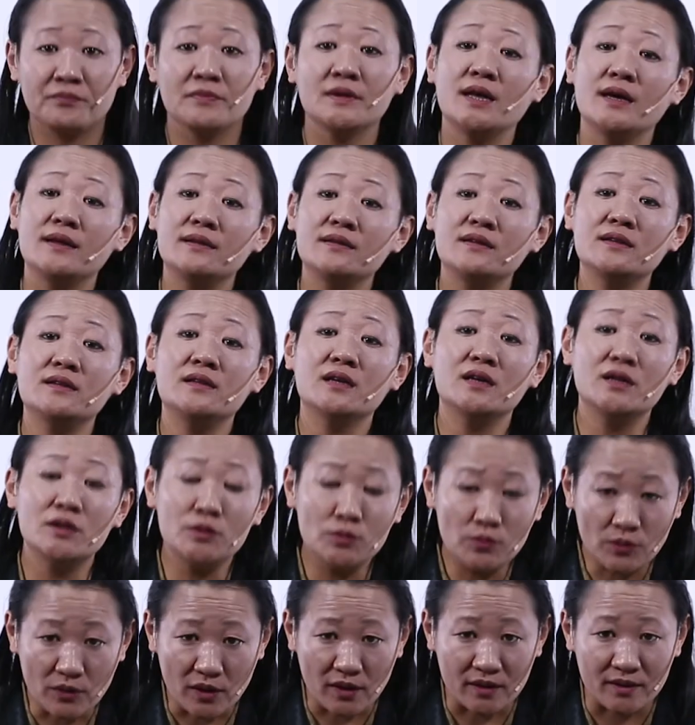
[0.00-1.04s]
Then the third
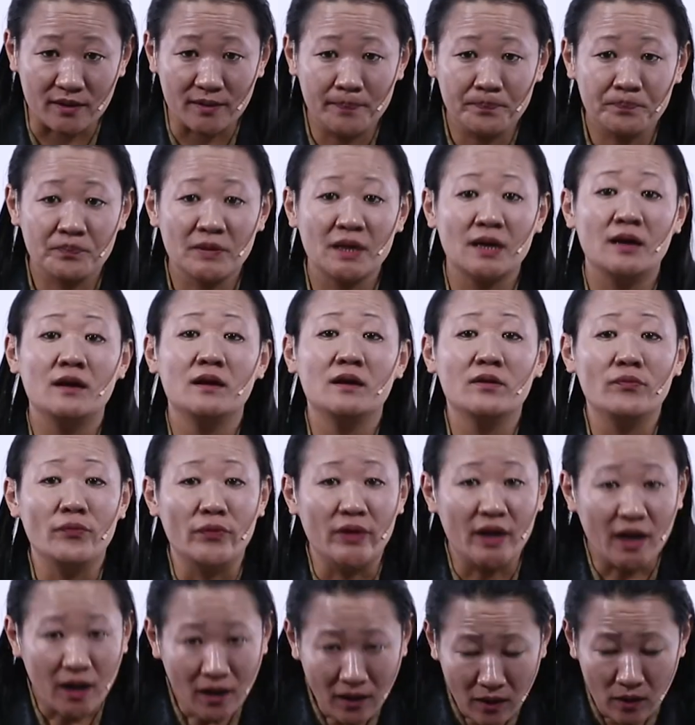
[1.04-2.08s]
one,
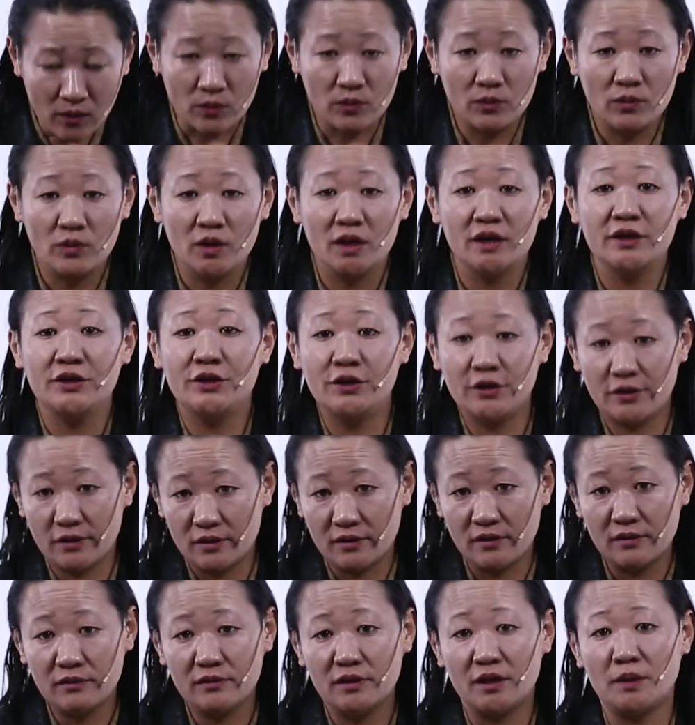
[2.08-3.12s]
now
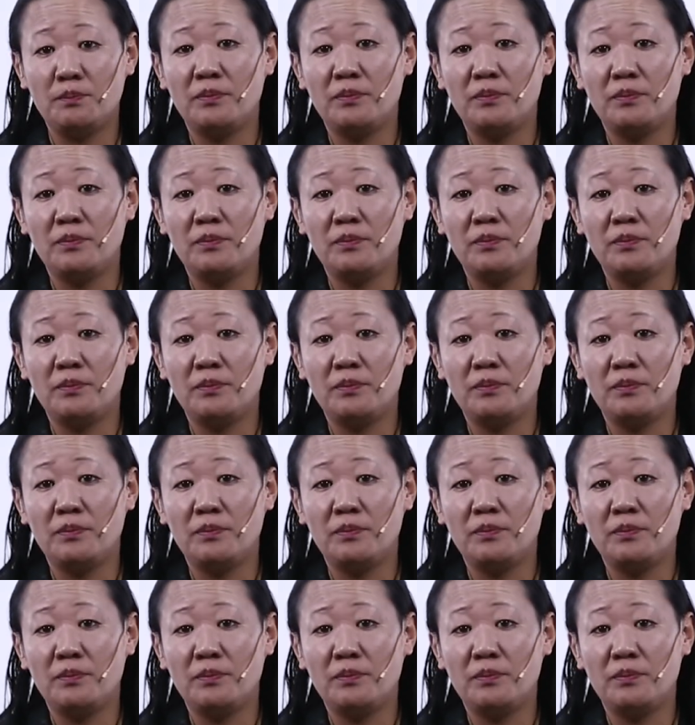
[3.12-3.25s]
here they